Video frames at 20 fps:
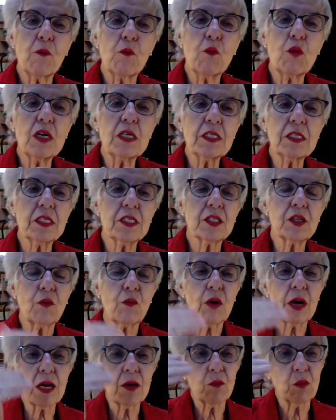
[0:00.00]
one
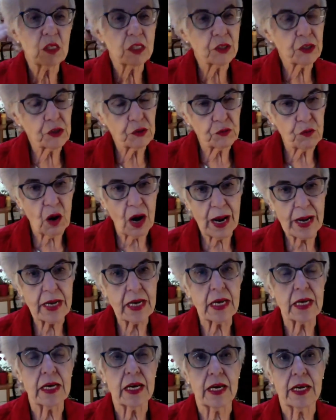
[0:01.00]
story will
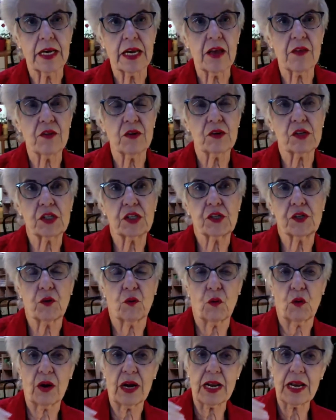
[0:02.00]
strike another
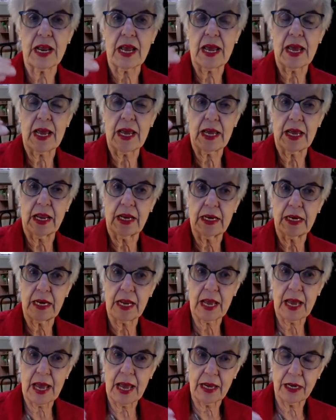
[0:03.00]
story, and,
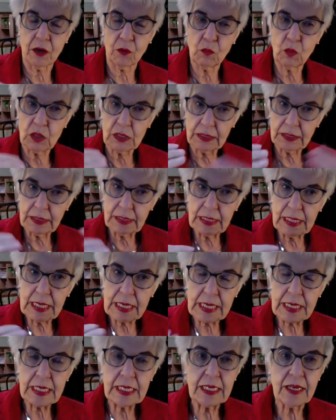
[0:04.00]
and it will
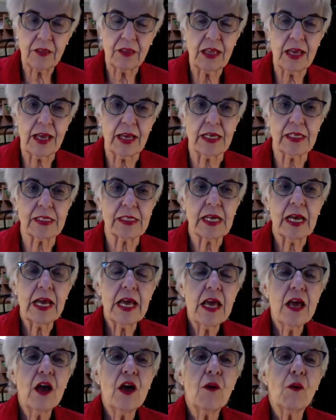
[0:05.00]
lead to things.
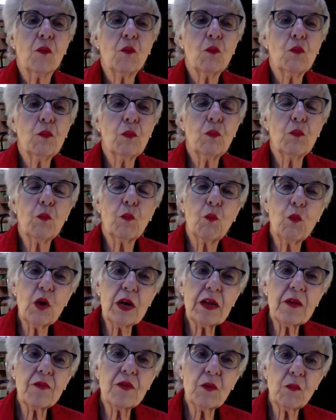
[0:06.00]

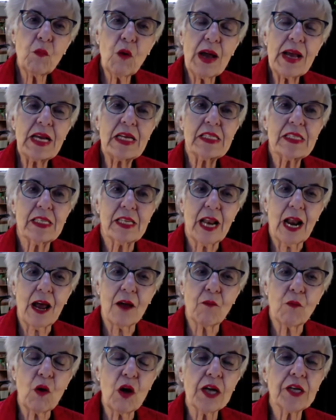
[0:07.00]
One of the ways that I
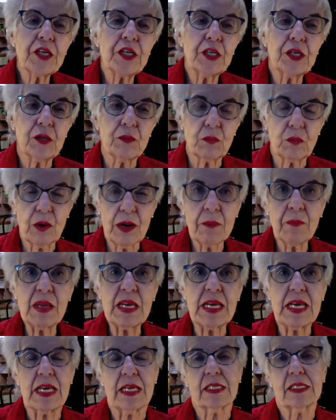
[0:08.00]
want you to
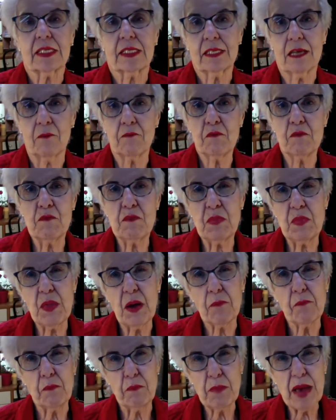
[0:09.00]
reminisce that,
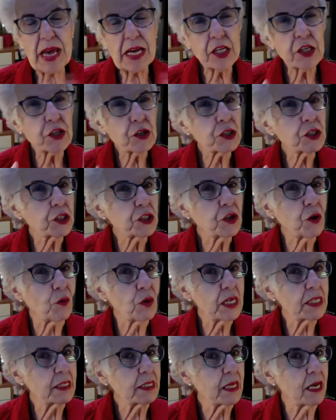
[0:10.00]
that makes your
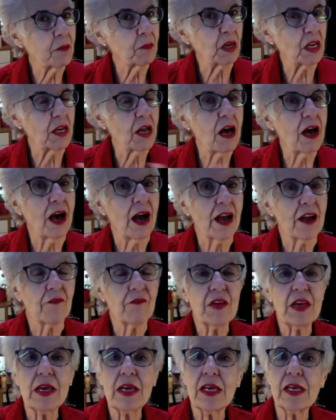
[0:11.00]
stories come alive
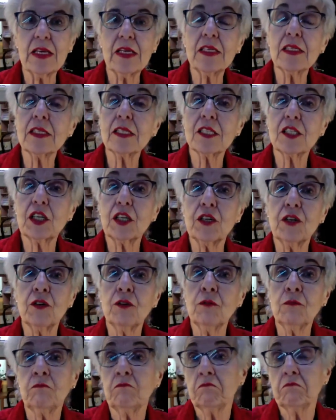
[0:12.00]
is
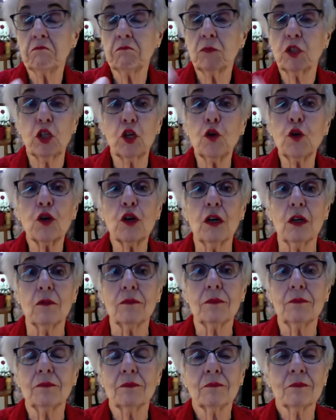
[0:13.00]
to
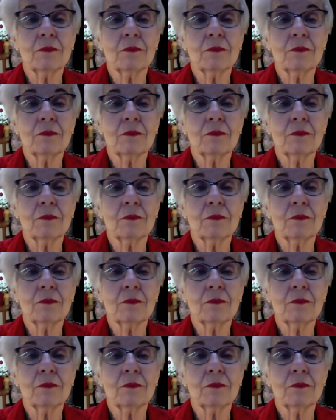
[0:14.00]
Google